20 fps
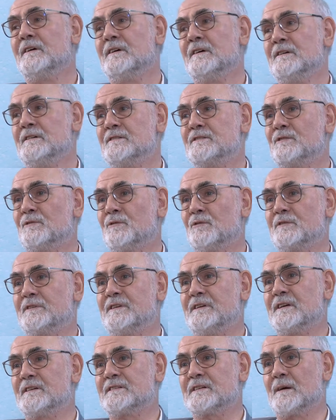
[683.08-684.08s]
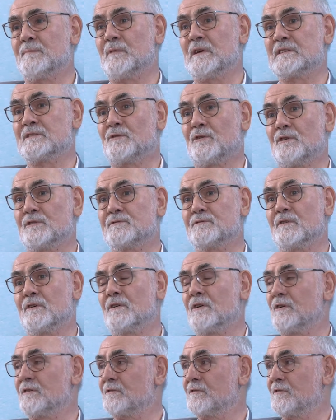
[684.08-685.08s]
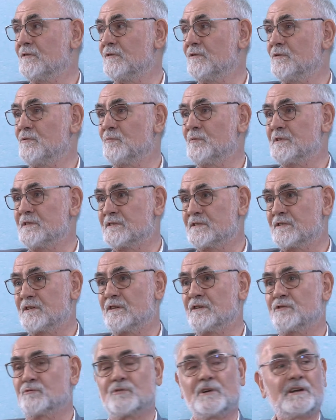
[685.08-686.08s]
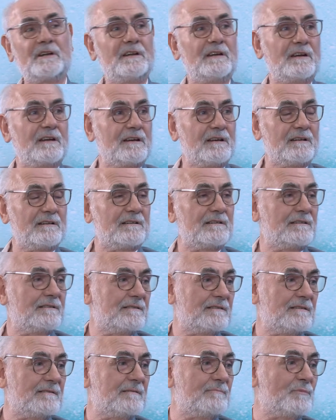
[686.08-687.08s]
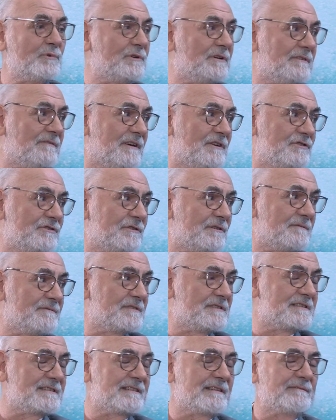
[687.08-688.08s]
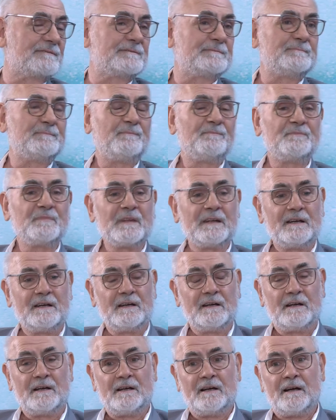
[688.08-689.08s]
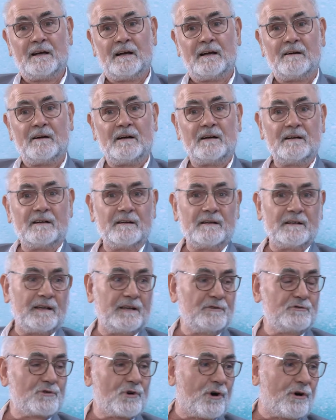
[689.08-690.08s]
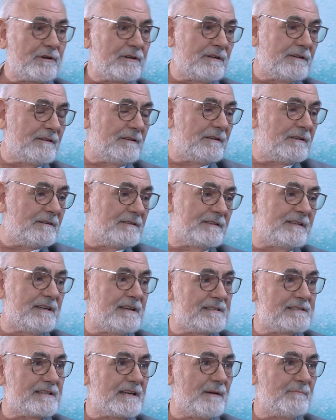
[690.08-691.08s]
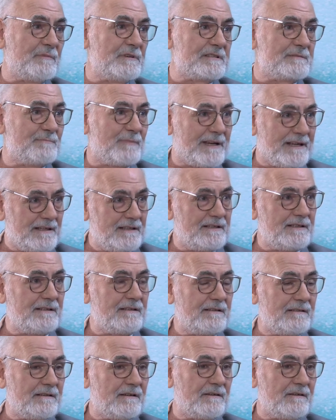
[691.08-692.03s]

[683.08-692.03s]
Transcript: So TSM has also a lot to do with training and motivation of the staff. In Jordan, TSM is mainly on